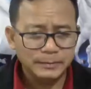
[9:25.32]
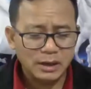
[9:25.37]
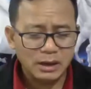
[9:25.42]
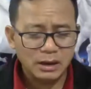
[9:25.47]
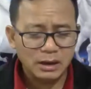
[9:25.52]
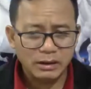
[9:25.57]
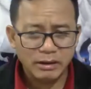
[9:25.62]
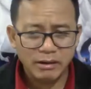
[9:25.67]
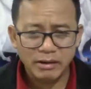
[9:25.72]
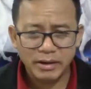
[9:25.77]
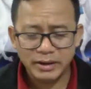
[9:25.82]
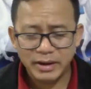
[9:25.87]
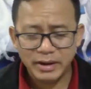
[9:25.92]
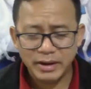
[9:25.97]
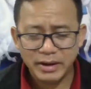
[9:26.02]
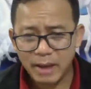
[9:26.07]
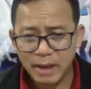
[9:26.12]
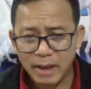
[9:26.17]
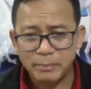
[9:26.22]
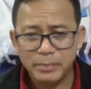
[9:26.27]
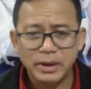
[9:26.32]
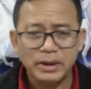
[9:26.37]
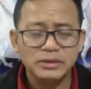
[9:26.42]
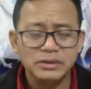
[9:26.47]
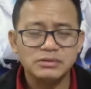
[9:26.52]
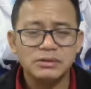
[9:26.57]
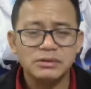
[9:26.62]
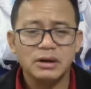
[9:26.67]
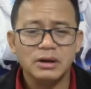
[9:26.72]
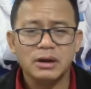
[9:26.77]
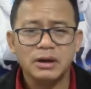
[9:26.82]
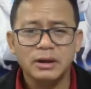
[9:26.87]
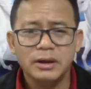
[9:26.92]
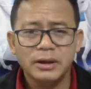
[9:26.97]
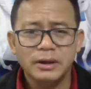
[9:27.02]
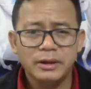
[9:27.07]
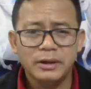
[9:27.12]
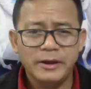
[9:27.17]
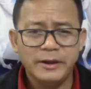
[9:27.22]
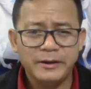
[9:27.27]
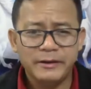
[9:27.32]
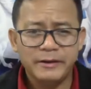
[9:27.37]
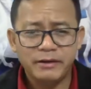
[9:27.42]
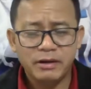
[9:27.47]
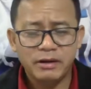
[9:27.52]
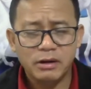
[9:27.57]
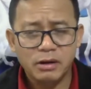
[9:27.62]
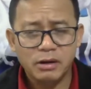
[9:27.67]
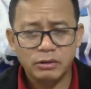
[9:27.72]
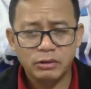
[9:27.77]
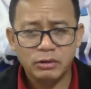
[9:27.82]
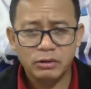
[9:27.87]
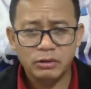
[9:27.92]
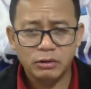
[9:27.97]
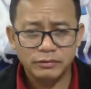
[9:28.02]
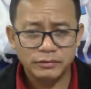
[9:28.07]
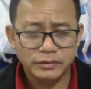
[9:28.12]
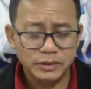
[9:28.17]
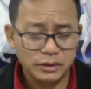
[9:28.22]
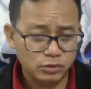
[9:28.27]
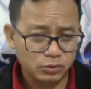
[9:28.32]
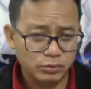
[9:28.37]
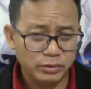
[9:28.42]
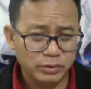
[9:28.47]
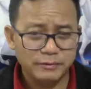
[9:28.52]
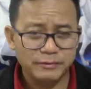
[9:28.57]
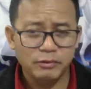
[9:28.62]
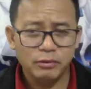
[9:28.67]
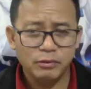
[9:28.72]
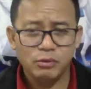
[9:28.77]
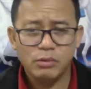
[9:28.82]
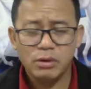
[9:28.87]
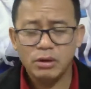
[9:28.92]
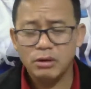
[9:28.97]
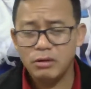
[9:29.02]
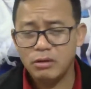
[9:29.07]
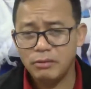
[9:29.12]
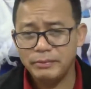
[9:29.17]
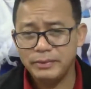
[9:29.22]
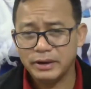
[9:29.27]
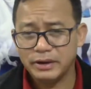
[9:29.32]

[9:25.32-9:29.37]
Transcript: current happenings in and around of this wonderful world of the